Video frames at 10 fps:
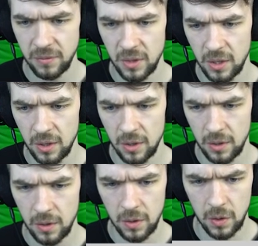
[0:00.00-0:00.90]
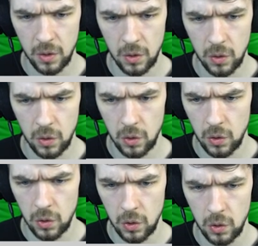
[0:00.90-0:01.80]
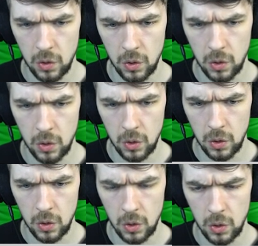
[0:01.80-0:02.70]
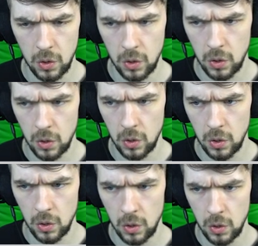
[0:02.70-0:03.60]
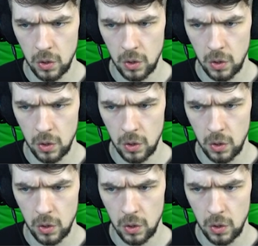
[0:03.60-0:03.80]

No one is speaking in this clip.